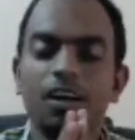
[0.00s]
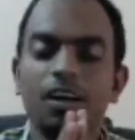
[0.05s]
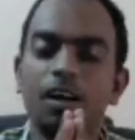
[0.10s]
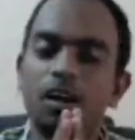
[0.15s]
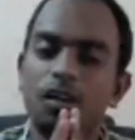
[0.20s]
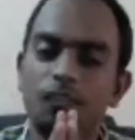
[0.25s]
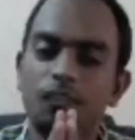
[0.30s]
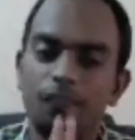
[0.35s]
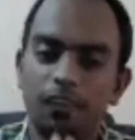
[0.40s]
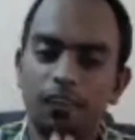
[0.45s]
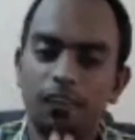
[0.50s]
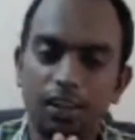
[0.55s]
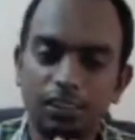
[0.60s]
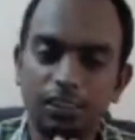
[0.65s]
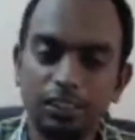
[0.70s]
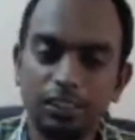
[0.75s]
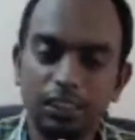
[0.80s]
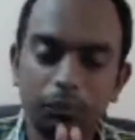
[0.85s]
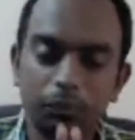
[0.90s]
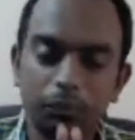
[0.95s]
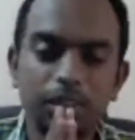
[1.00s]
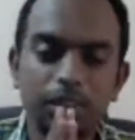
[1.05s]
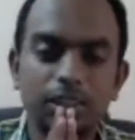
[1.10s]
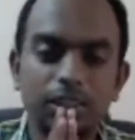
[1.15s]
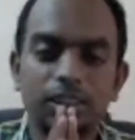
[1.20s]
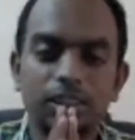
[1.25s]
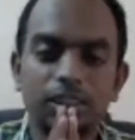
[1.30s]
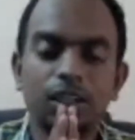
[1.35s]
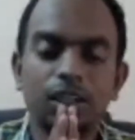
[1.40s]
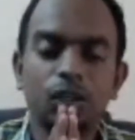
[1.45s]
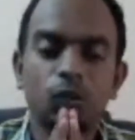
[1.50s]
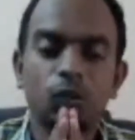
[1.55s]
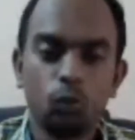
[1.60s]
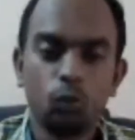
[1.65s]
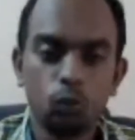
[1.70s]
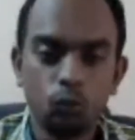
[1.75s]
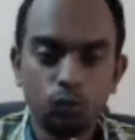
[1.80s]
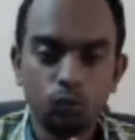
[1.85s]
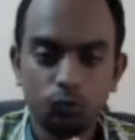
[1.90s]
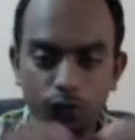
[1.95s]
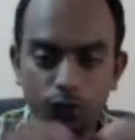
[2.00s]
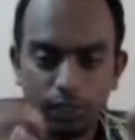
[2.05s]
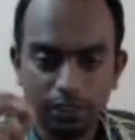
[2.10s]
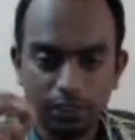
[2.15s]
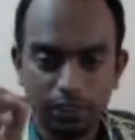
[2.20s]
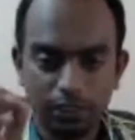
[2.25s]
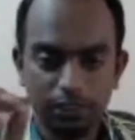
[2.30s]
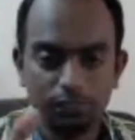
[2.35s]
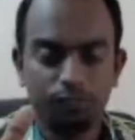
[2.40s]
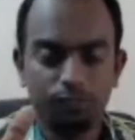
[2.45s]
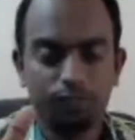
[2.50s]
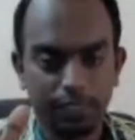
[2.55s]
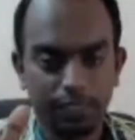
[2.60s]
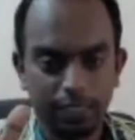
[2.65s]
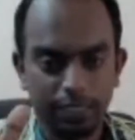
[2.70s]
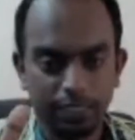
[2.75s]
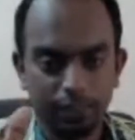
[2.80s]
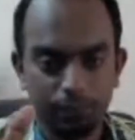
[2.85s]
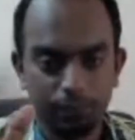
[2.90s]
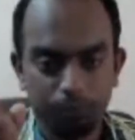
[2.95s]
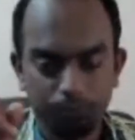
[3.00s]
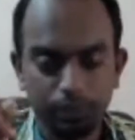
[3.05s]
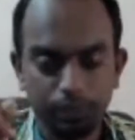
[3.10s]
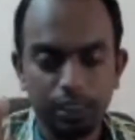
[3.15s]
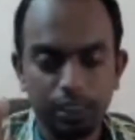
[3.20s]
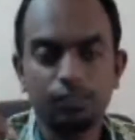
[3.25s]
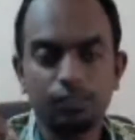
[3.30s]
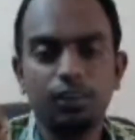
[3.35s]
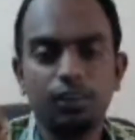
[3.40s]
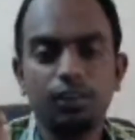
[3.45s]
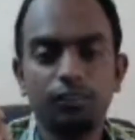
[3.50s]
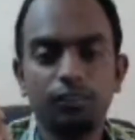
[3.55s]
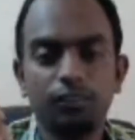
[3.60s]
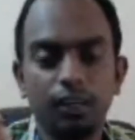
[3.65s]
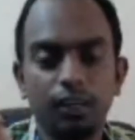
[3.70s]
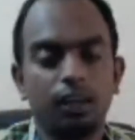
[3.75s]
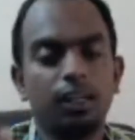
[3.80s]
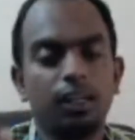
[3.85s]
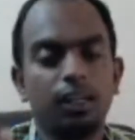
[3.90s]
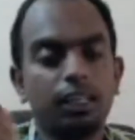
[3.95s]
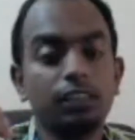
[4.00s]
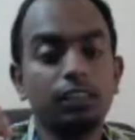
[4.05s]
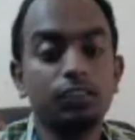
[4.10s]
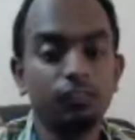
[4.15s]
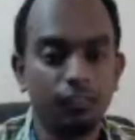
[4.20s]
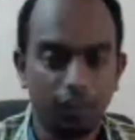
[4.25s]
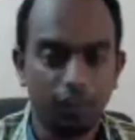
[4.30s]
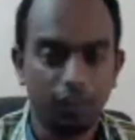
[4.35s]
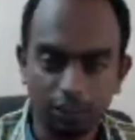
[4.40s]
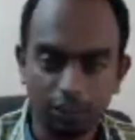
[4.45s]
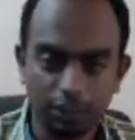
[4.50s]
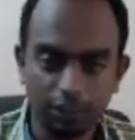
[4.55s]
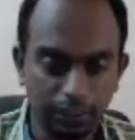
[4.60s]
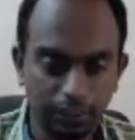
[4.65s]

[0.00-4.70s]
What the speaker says: Veracity means truthfulness of data. That is what we are calling it as veracity.